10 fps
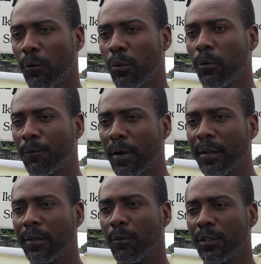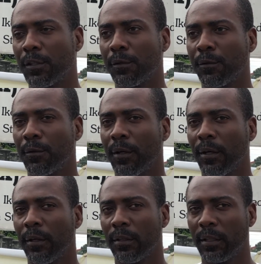we will find a way to
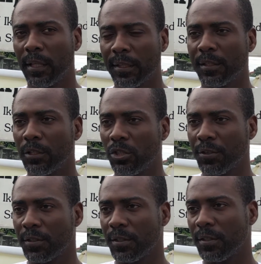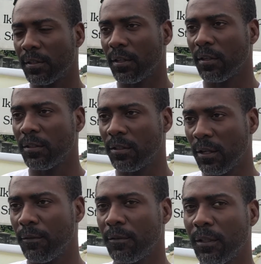get justice served.